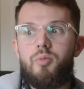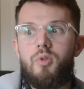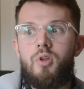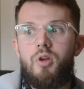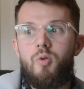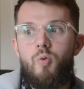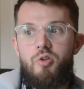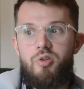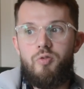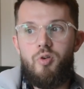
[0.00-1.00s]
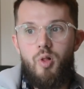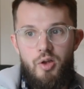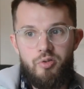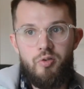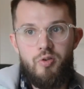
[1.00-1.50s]
Russian
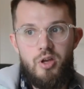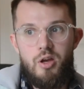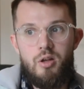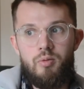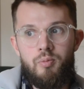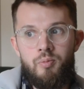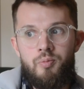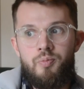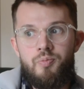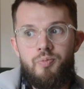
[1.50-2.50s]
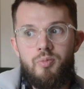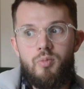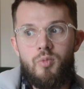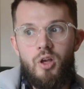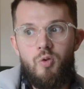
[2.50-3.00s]
philosophy and
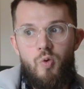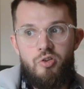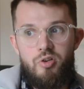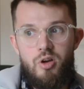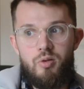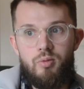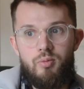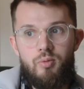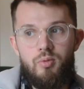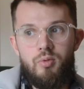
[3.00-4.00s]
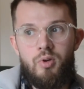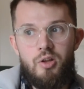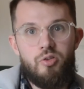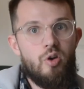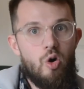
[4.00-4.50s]
Russia
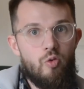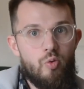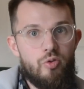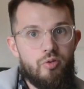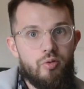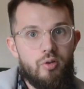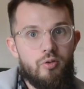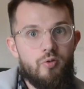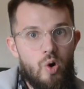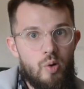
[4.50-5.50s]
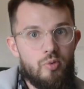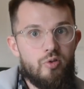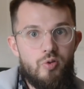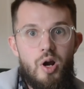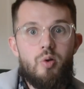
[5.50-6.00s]
itself was formed
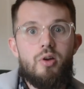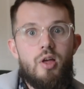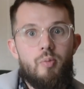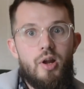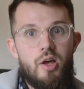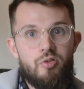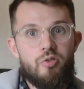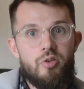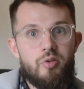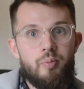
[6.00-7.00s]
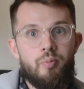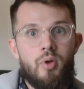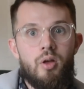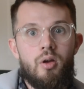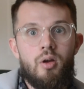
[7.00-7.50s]
surrounding that monasticism.
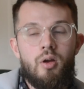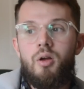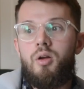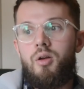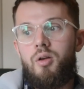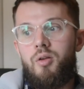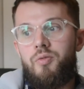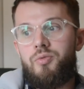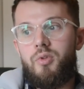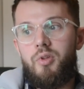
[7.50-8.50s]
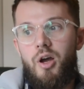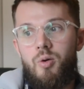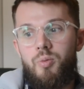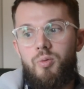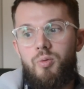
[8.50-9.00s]
Now,